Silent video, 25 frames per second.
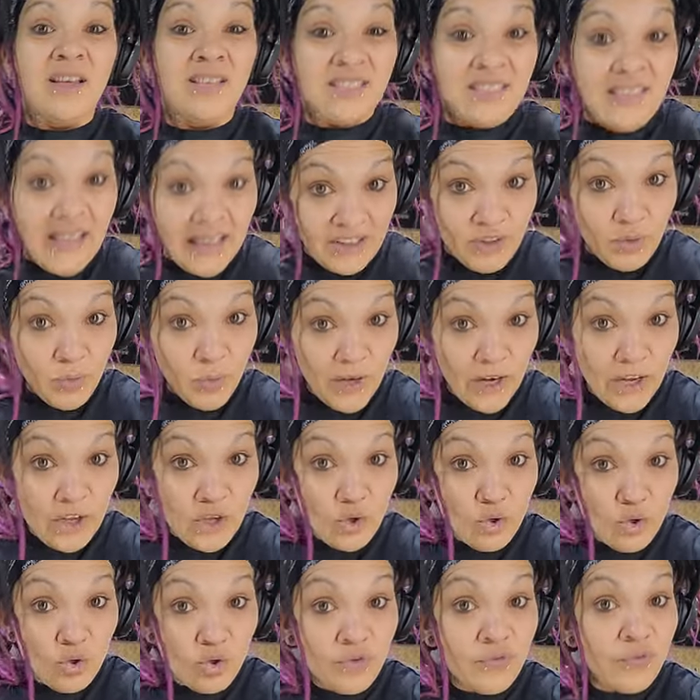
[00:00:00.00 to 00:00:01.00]
that's what I
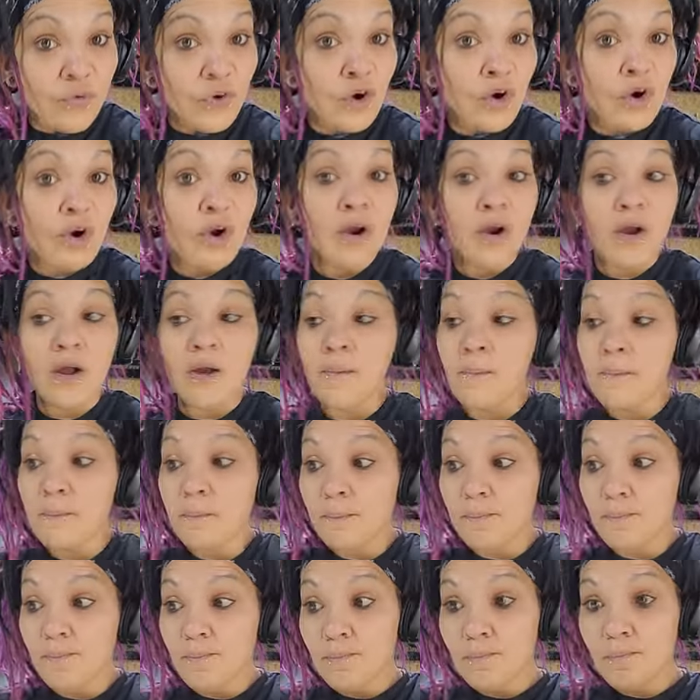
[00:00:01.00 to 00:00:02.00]
use for
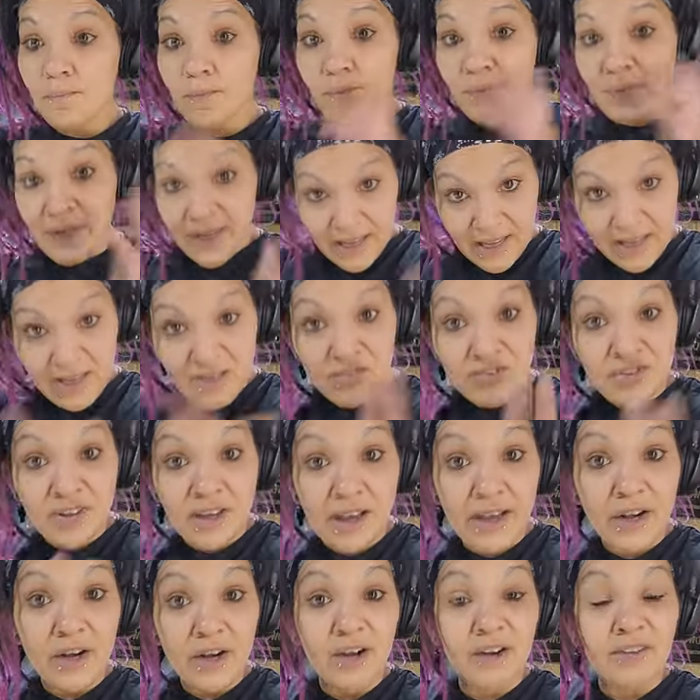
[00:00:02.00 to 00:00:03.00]
the
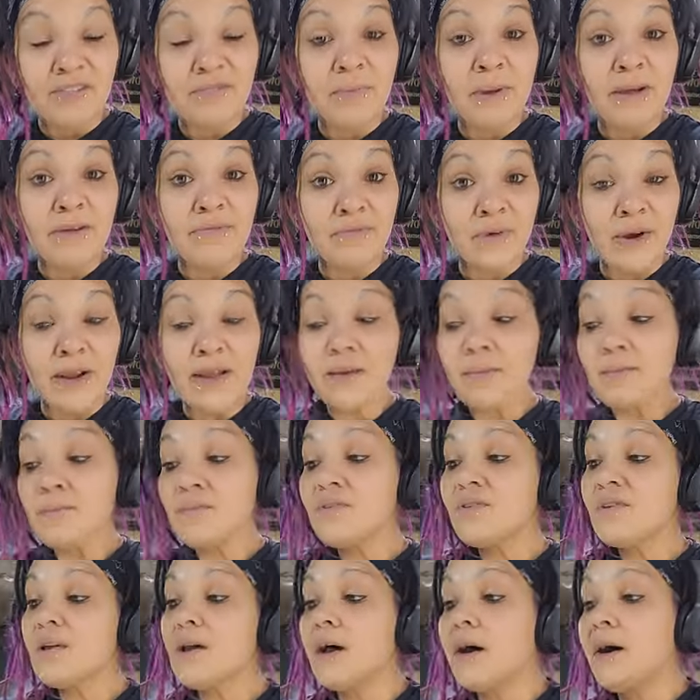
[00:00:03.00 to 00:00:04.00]
inside of my
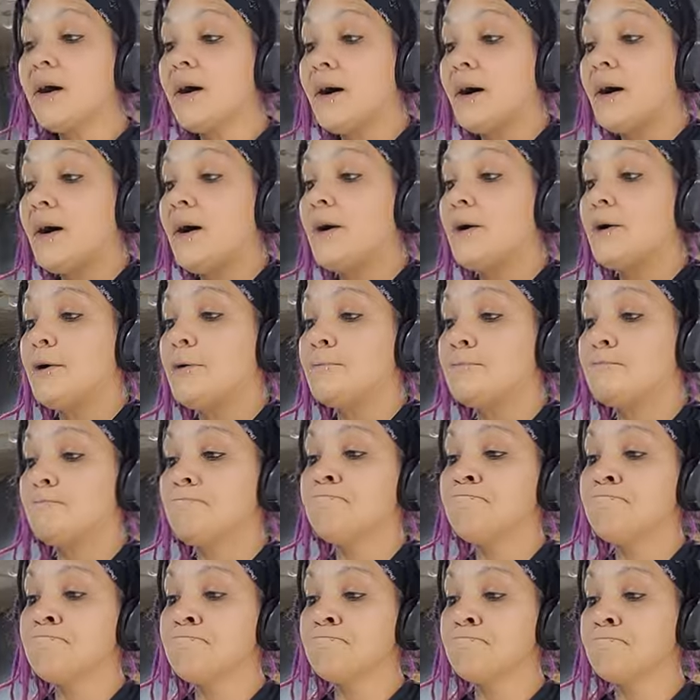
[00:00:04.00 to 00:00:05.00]
frames.
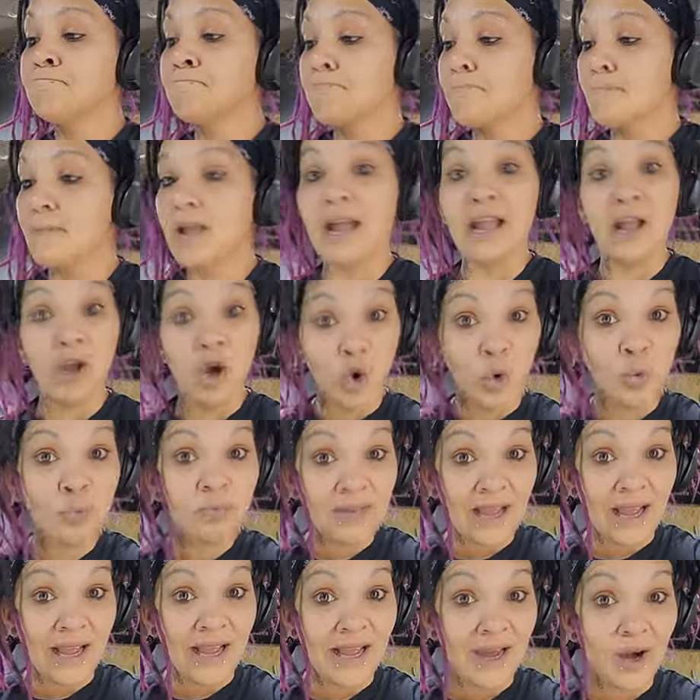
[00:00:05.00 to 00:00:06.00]
Um, I hope
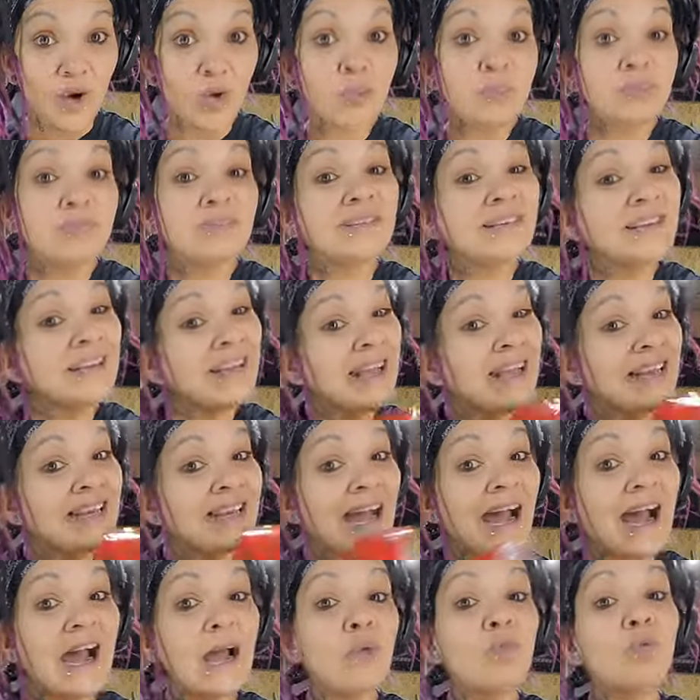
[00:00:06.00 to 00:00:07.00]
that helped. And
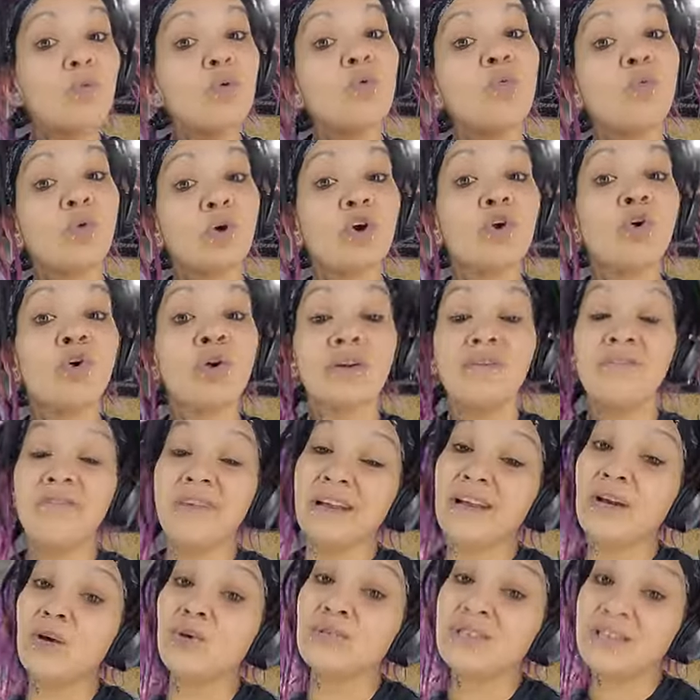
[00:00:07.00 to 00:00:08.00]
I will work on a
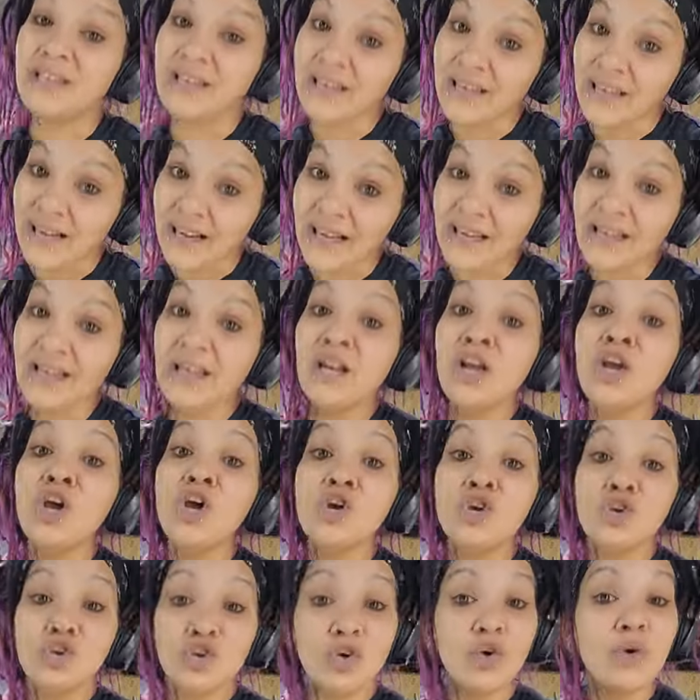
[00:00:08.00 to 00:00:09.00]
video tonight
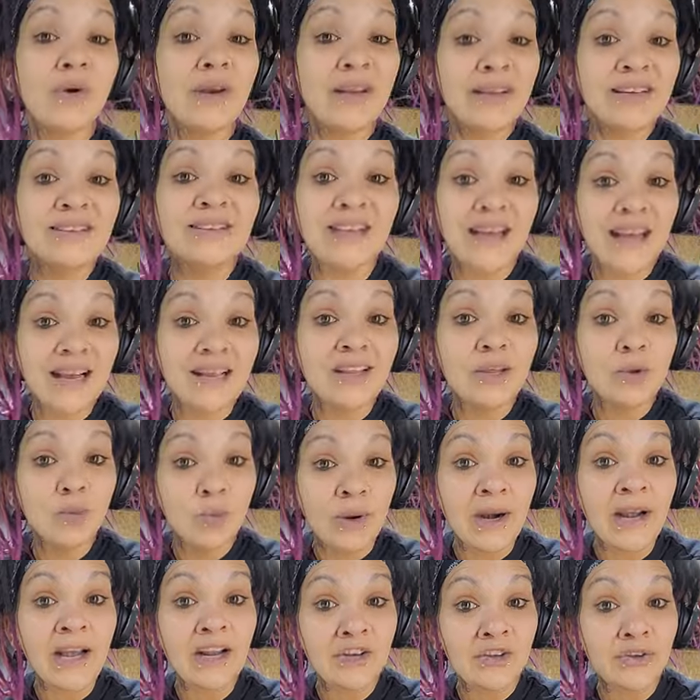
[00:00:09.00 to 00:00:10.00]
showing exactly
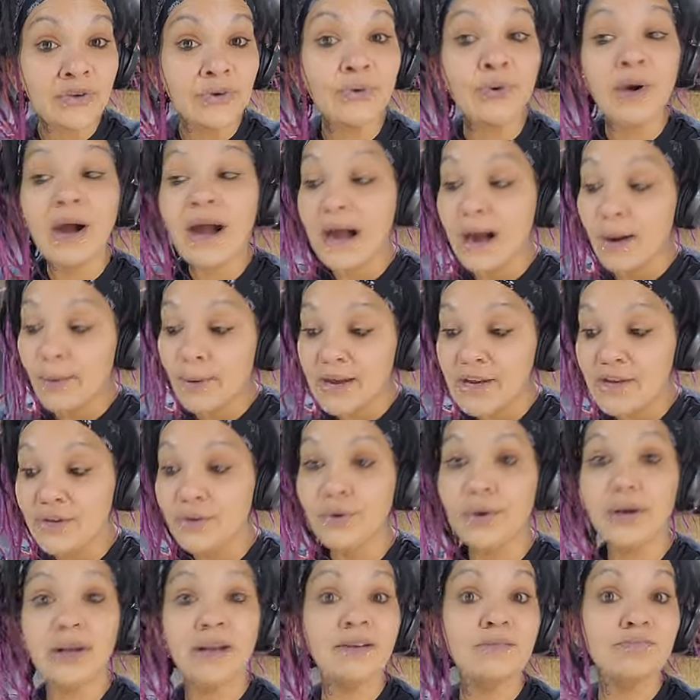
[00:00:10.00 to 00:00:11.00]
what I do, how I
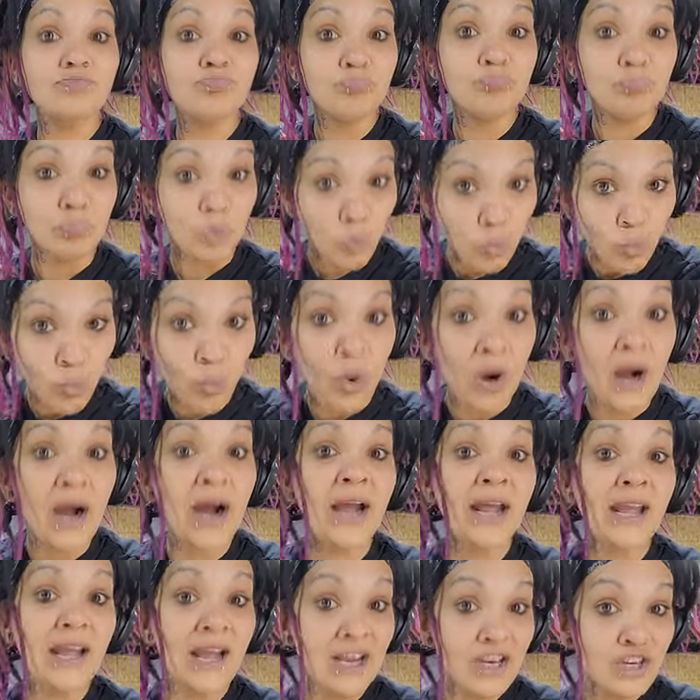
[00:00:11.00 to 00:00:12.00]
do it, why
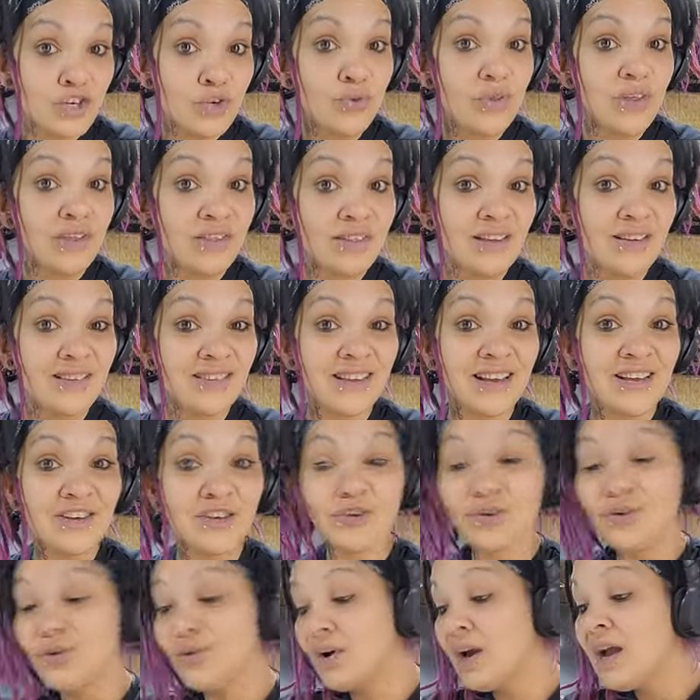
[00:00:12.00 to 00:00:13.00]
I do the things I
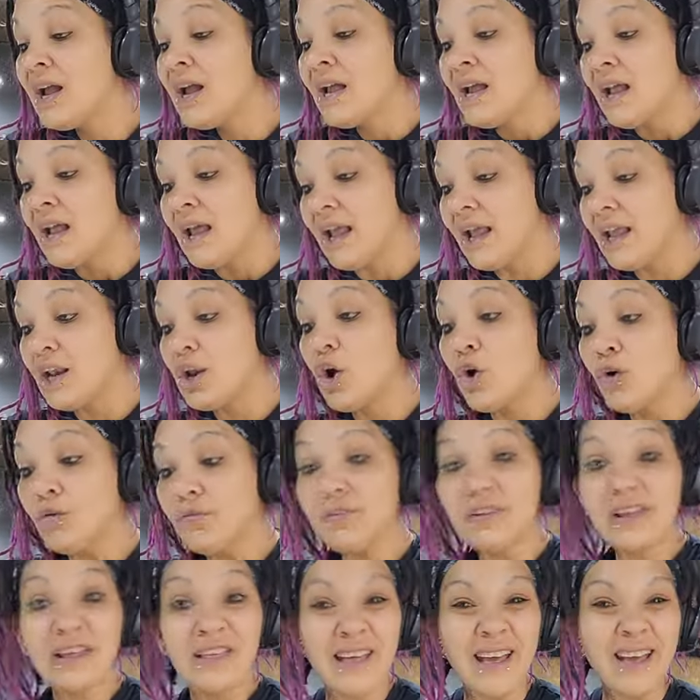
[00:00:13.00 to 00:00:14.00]
do, and
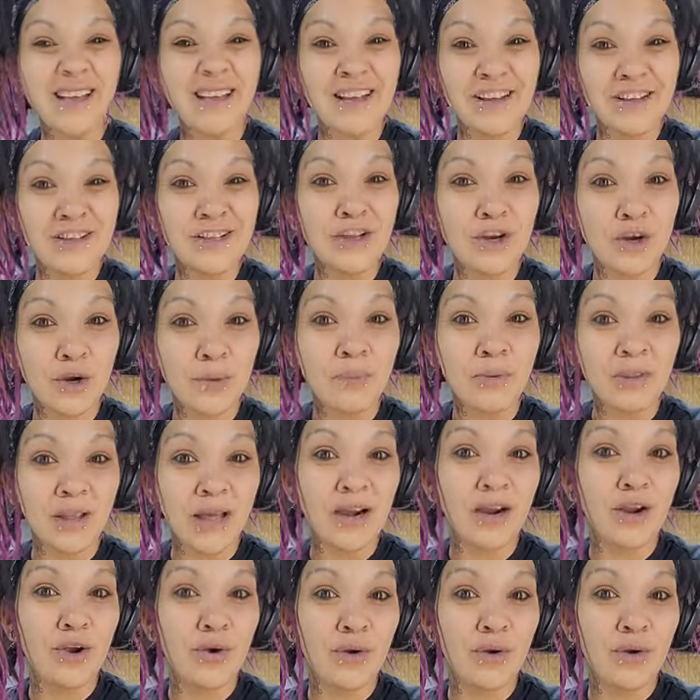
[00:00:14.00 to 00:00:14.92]
hopefully that can clear up a lot of